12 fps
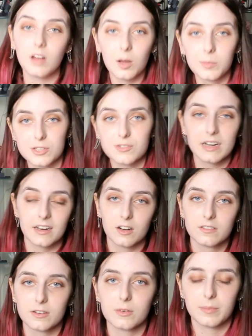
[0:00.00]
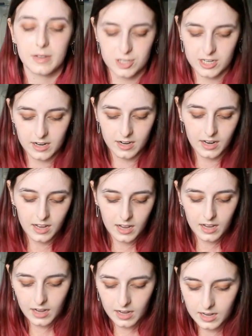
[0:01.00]
Almost ran it over with my chair.
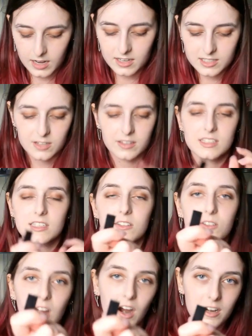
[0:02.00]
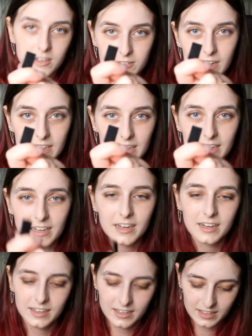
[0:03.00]
So this little card right
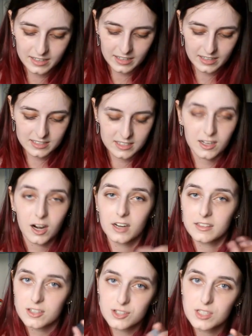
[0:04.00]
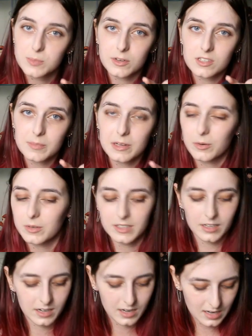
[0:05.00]
here is the card that she's supposed to be
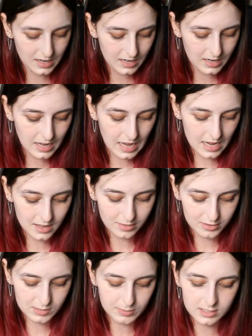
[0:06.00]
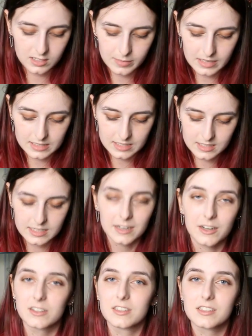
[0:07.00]
holding. And there's supposed to be
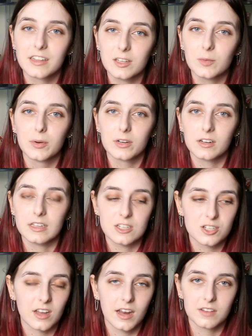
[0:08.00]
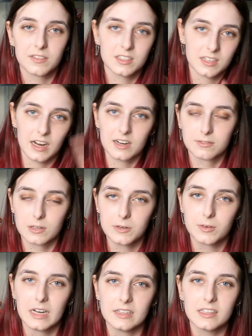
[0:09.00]
stickers that you put on each side of it to kind of
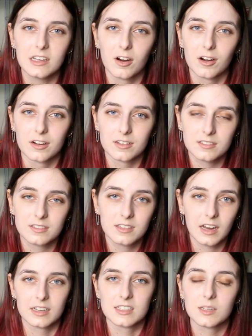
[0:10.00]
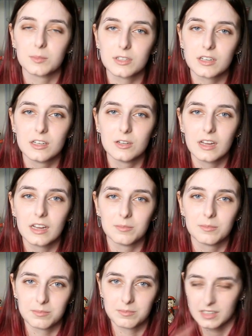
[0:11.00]
recreate the art, kind of similar to No
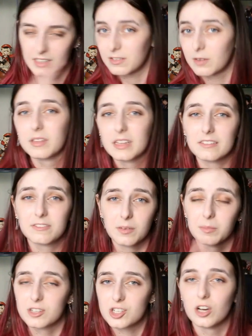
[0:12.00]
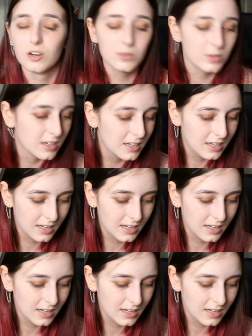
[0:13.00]
Game, like from the show.